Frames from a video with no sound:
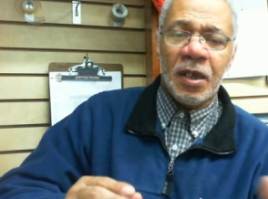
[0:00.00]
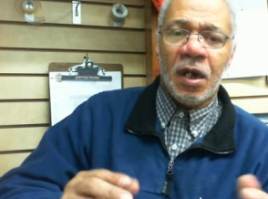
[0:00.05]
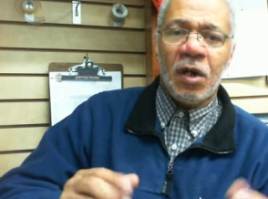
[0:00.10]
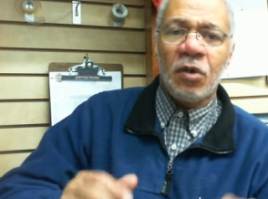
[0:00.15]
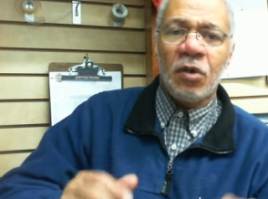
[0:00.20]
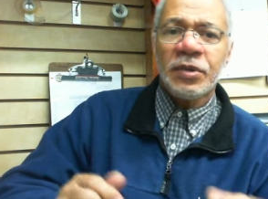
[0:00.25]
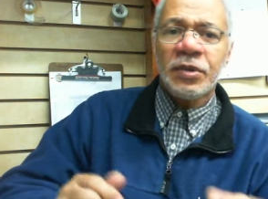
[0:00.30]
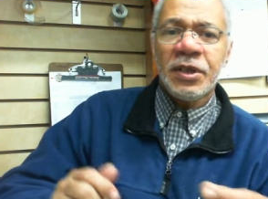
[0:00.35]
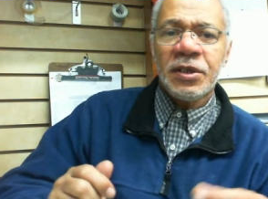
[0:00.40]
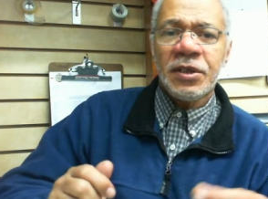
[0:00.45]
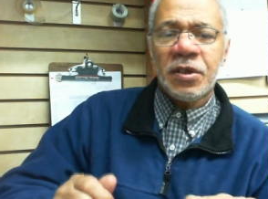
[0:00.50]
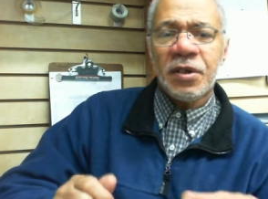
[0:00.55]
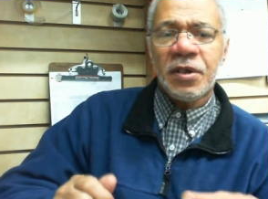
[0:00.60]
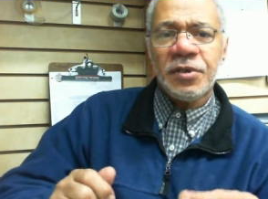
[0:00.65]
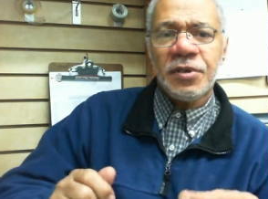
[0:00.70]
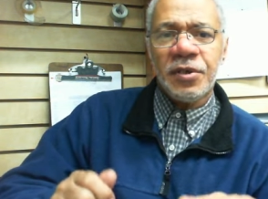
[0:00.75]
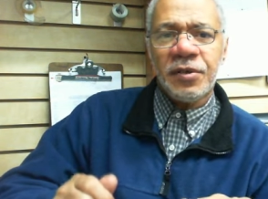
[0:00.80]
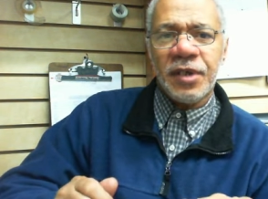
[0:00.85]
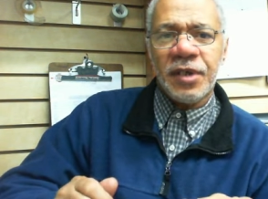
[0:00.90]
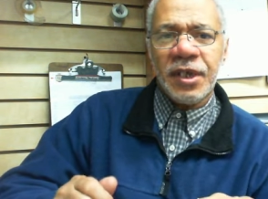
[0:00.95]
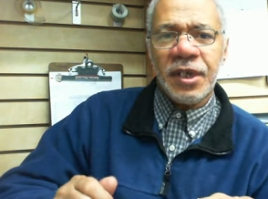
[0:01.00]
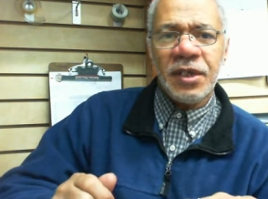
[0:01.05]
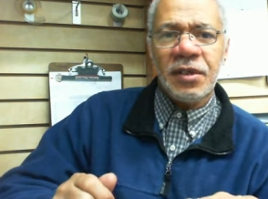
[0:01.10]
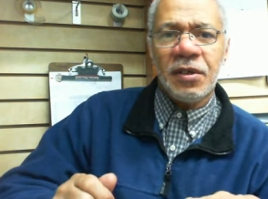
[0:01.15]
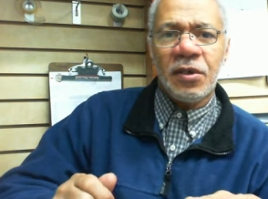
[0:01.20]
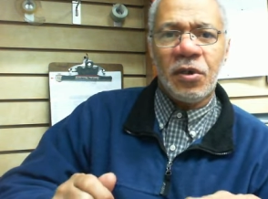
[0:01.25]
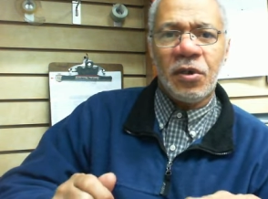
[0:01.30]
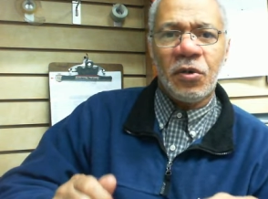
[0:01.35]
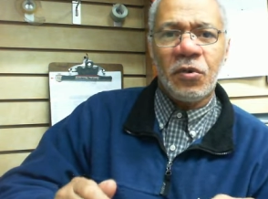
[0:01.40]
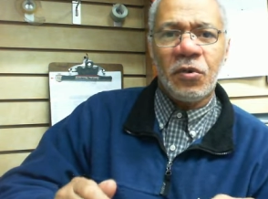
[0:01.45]
Only turn your heat
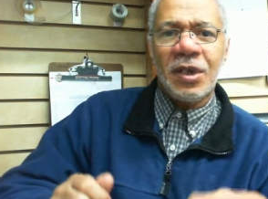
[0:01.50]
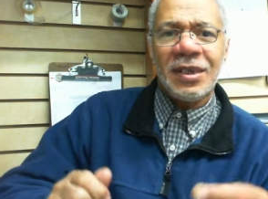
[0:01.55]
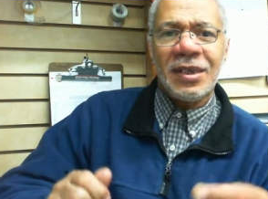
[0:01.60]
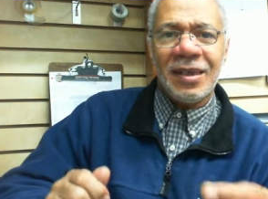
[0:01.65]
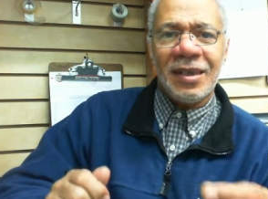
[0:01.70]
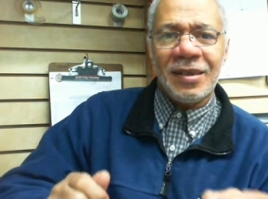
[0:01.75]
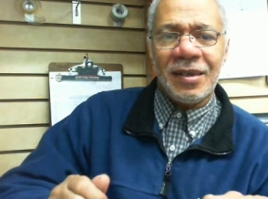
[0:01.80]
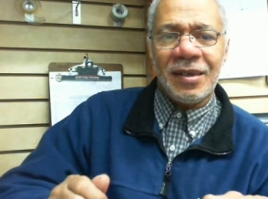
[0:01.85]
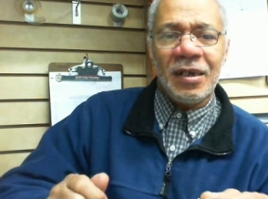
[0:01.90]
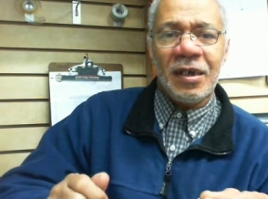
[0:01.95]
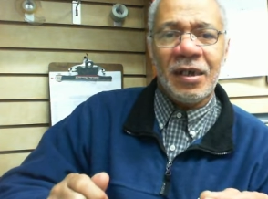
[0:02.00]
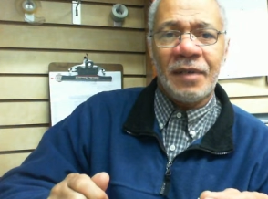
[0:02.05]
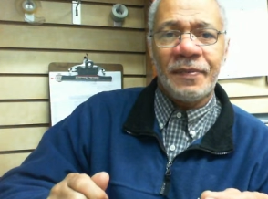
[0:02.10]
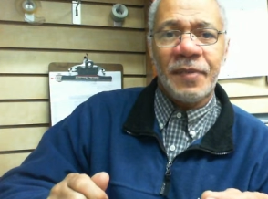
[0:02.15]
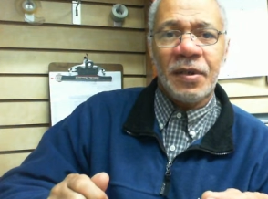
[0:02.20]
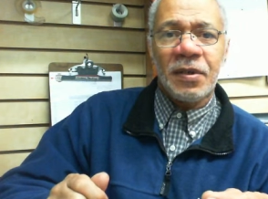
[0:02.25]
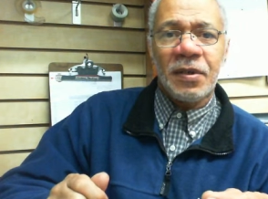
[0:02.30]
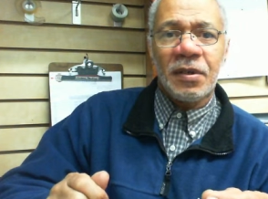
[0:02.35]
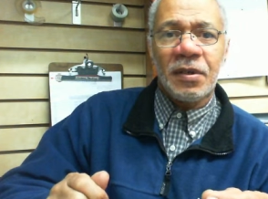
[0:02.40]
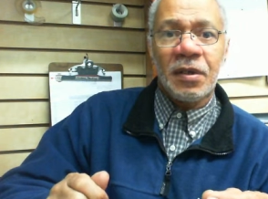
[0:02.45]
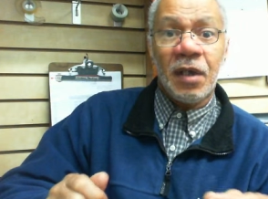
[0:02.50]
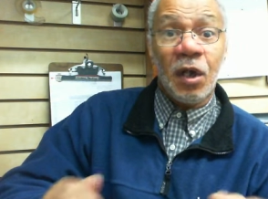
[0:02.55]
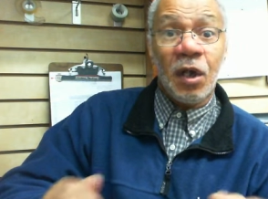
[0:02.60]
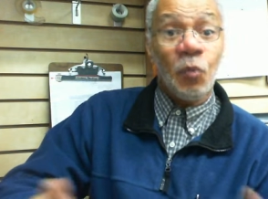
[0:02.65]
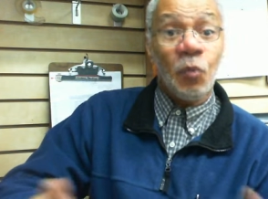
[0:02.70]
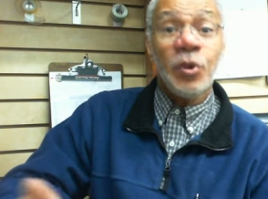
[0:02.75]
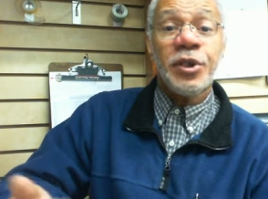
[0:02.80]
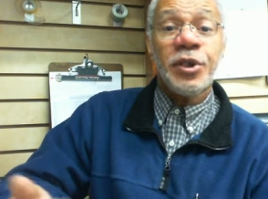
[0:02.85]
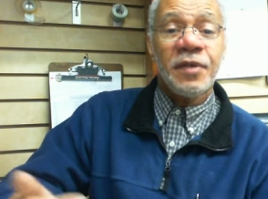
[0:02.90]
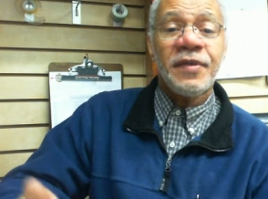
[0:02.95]
on and up
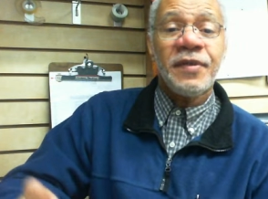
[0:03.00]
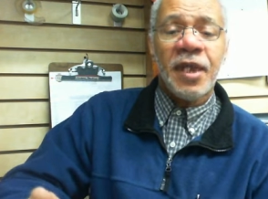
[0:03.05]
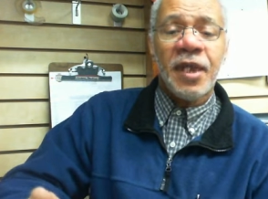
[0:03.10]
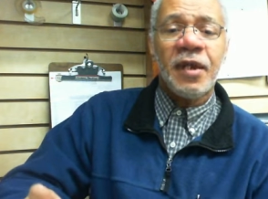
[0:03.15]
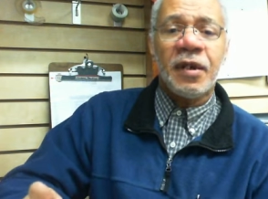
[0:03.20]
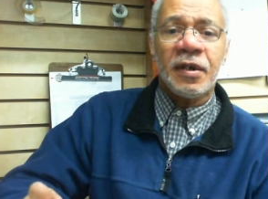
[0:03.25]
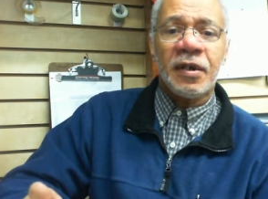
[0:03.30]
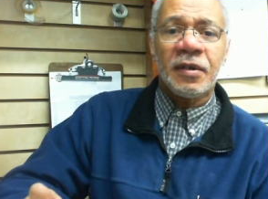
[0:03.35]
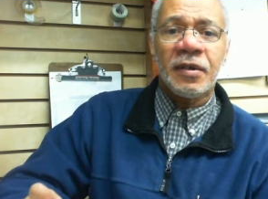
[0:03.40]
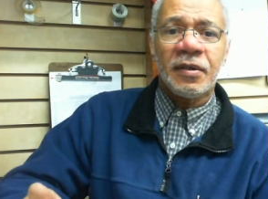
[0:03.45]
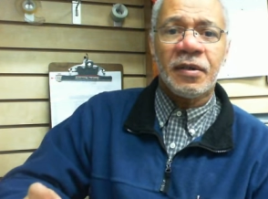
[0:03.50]
when you're there.